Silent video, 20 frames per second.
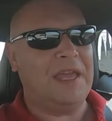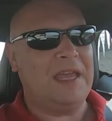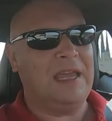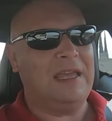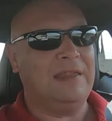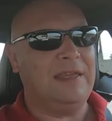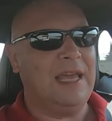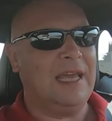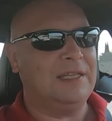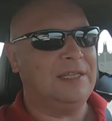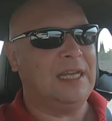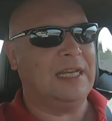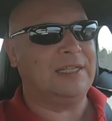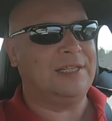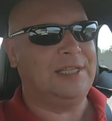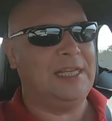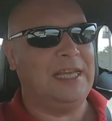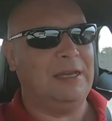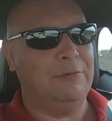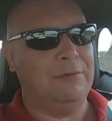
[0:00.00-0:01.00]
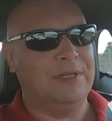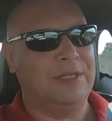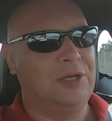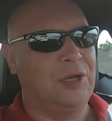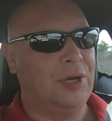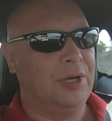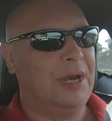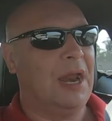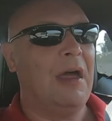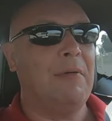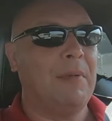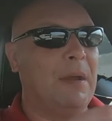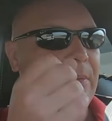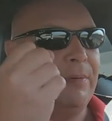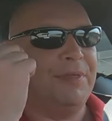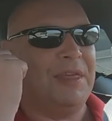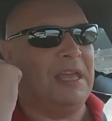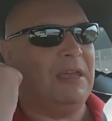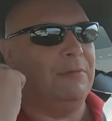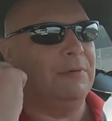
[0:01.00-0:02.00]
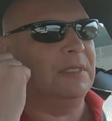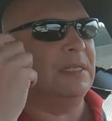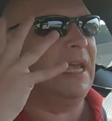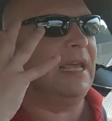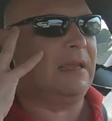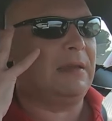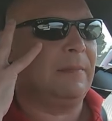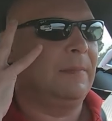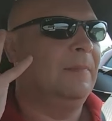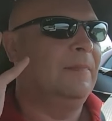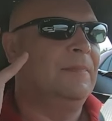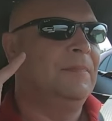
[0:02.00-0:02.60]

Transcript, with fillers: thinking the SXT was good. And I remember thinking it was like,